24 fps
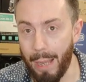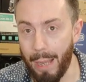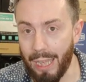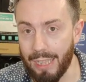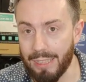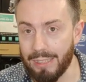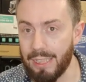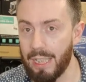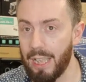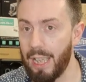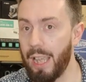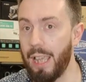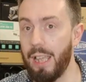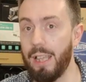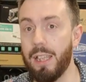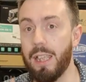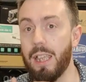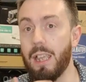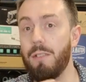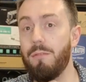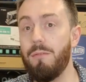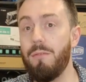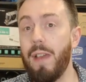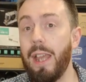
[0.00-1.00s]
But
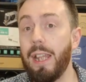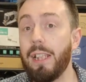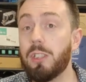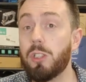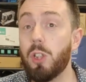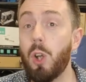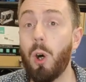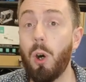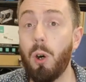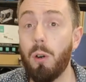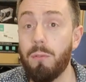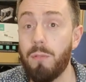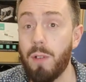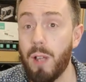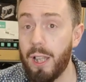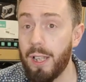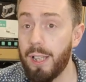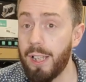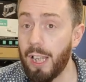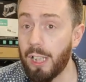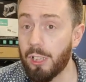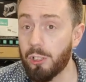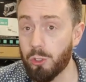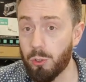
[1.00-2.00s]
in the event of
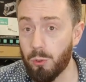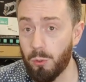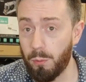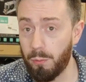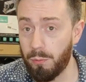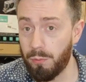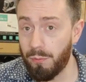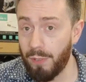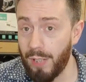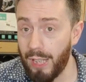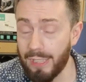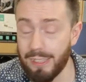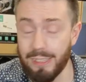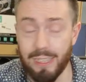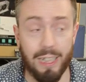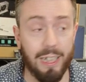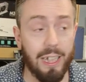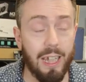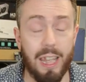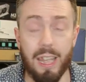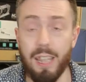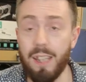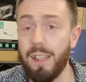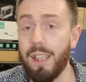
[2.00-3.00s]
natural
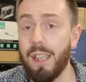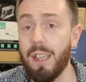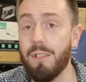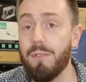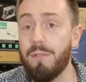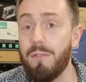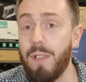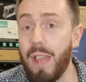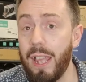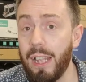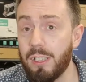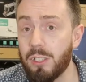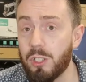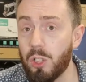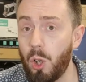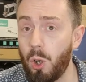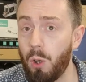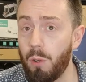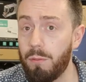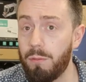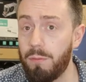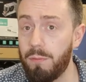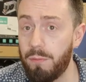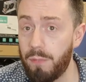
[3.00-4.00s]
flooding, in the
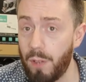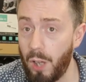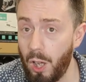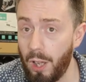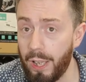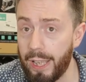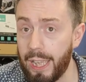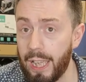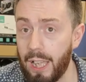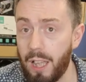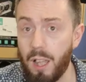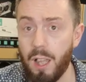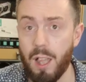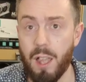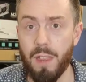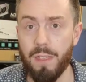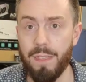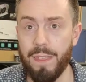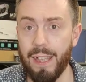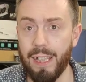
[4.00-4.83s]
event of fire,